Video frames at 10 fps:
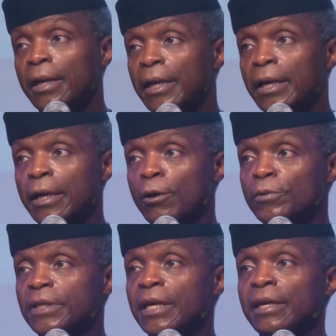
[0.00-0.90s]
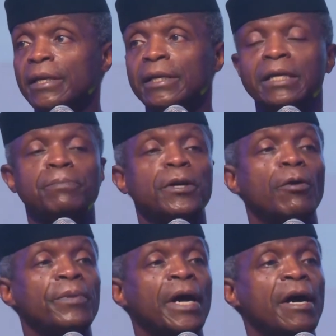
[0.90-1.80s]
In closing, let me
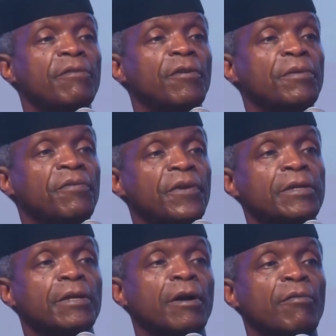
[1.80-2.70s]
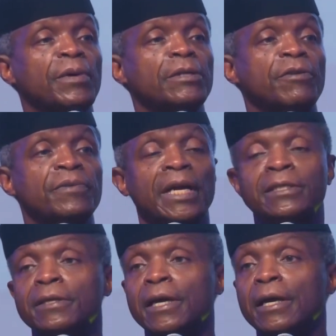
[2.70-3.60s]
on behalf of the federal government of
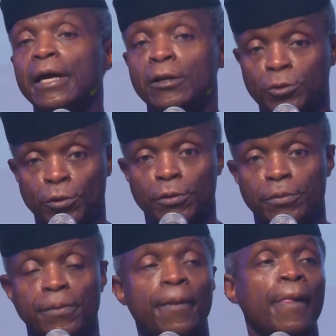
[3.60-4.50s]
Nigeria assure you